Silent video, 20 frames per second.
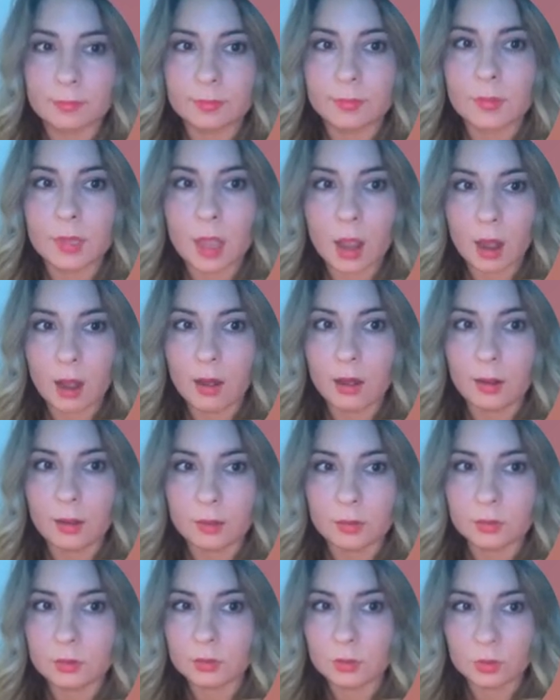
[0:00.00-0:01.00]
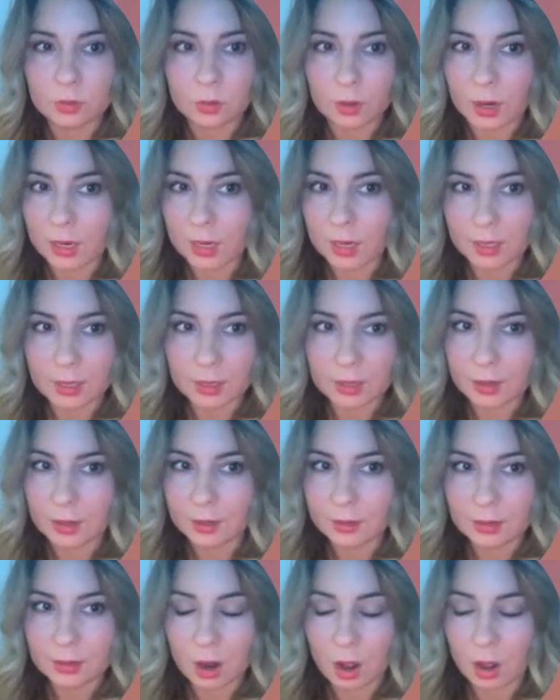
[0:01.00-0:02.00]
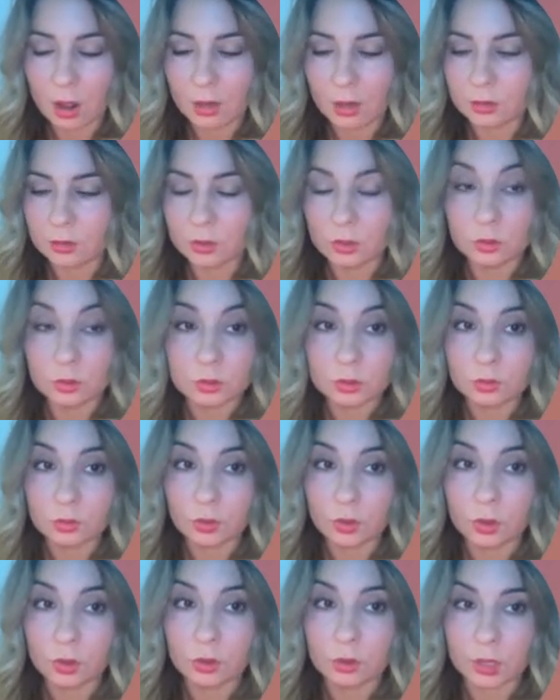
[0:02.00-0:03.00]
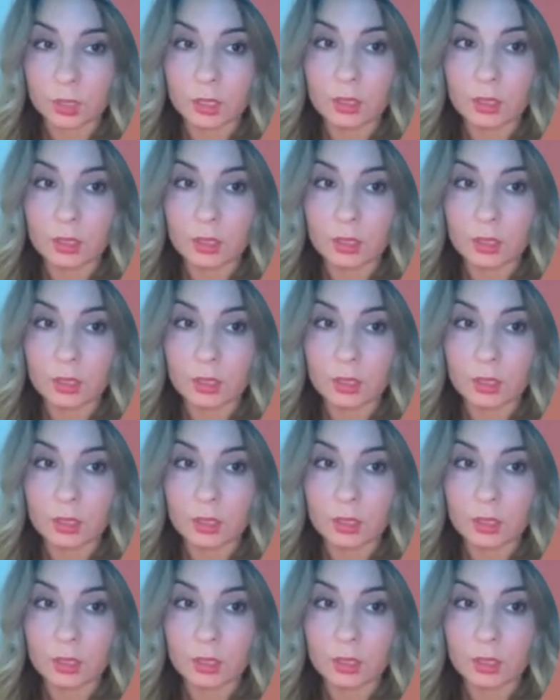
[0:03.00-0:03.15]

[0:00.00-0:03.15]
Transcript: not great and not useful